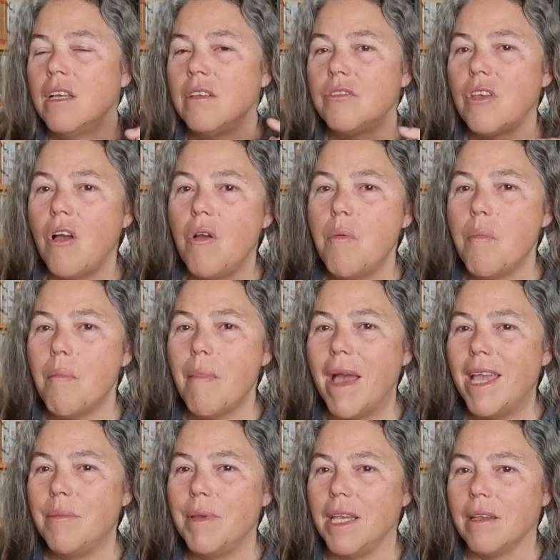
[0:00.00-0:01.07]
So
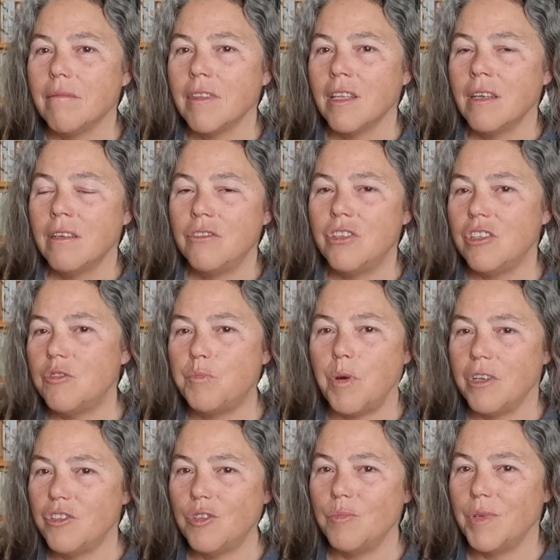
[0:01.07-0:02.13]
maybe, just
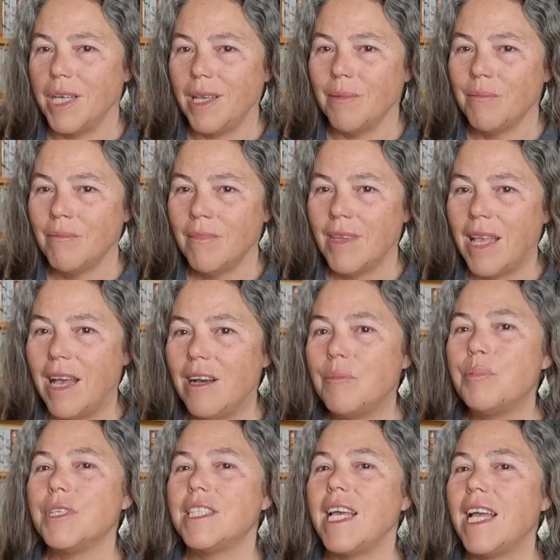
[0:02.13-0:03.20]
possibly,
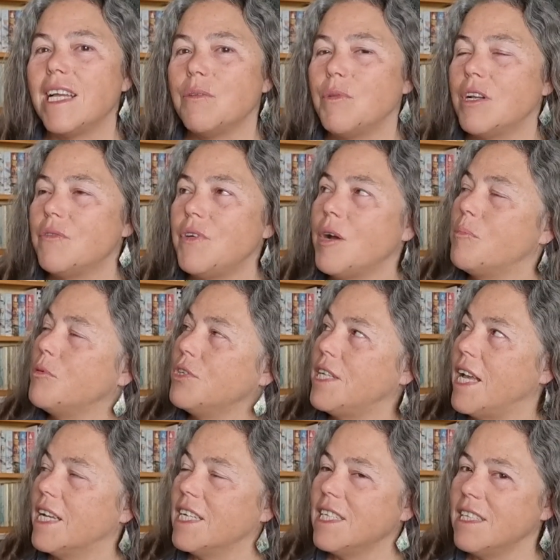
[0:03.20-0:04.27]
one of our
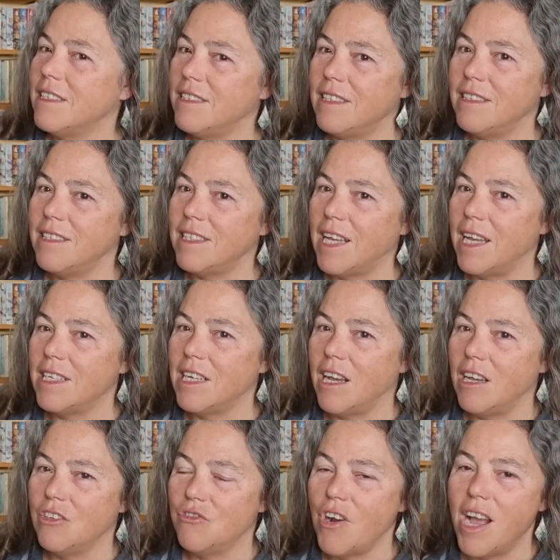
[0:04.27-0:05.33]
protagonists in
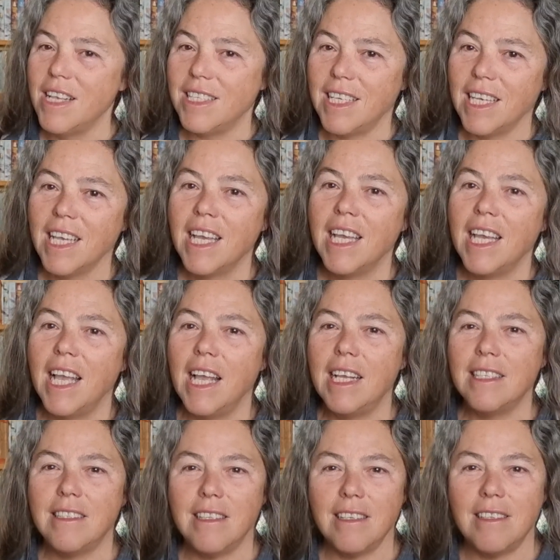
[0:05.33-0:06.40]
Startide Rising
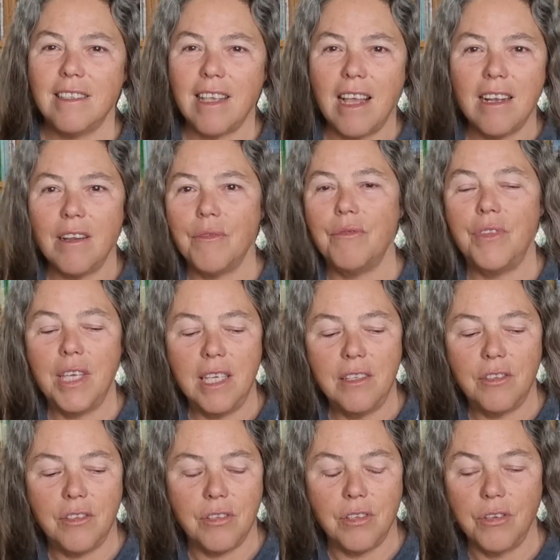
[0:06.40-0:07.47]
is the son of
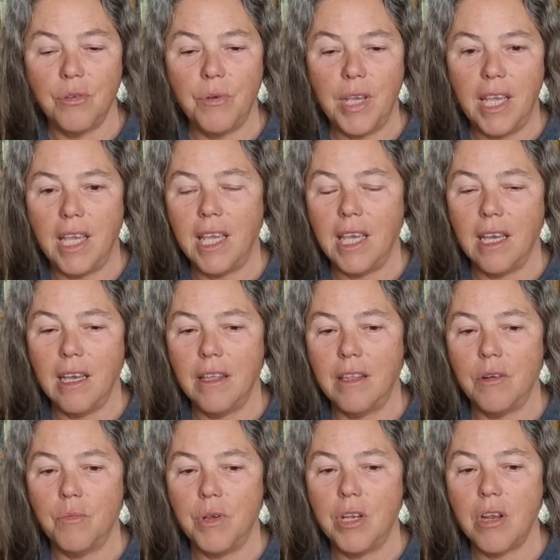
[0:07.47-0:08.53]
these two here
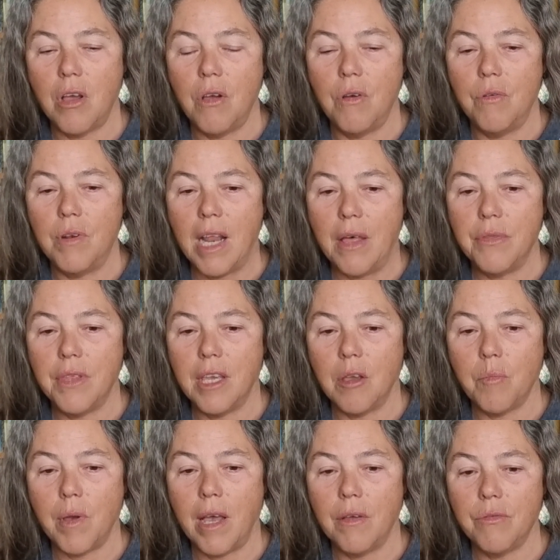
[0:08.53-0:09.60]
that we know
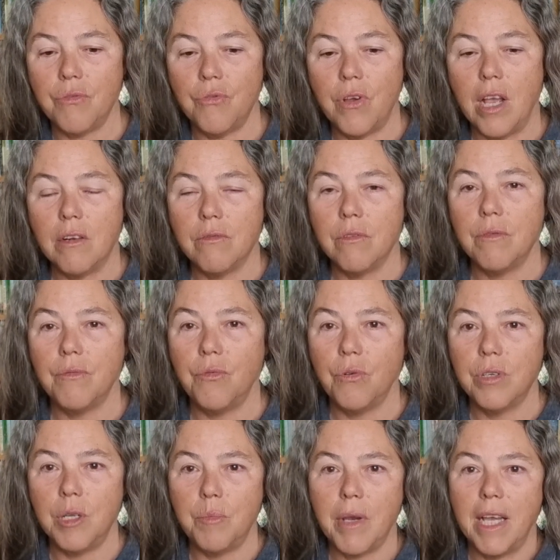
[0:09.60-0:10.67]
nothing about
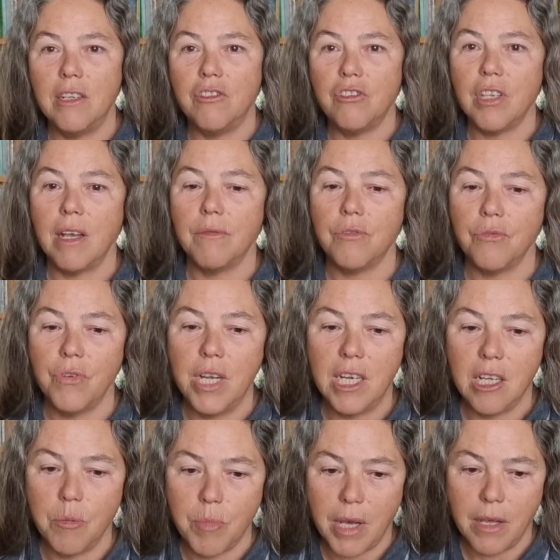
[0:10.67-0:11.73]
340 pages after
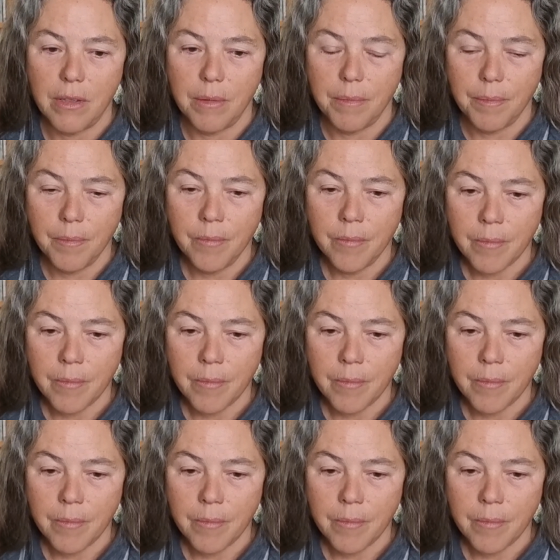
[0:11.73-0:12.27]
reading about them.